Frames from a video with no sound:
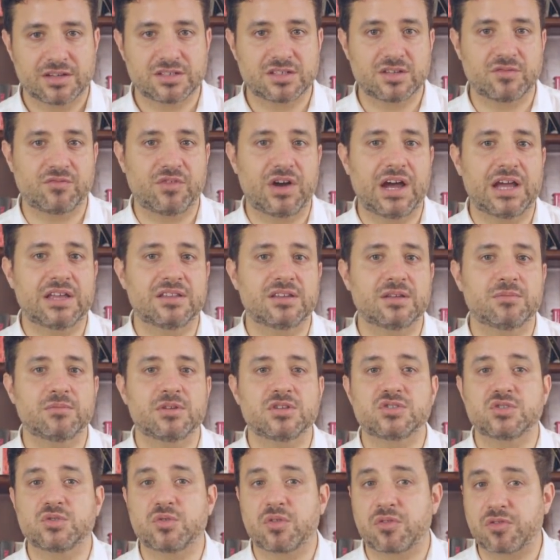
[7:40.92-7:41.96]
Divide them
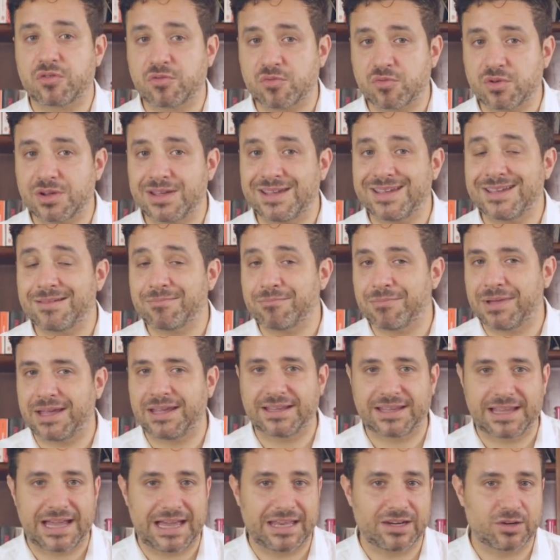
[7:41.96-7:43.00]
into three
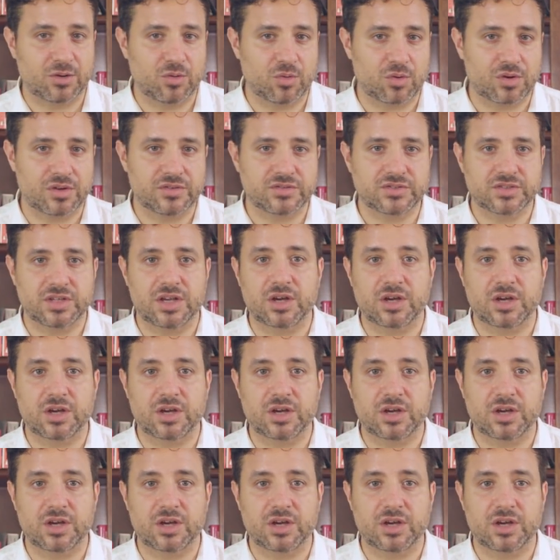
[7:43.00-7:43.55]
main categories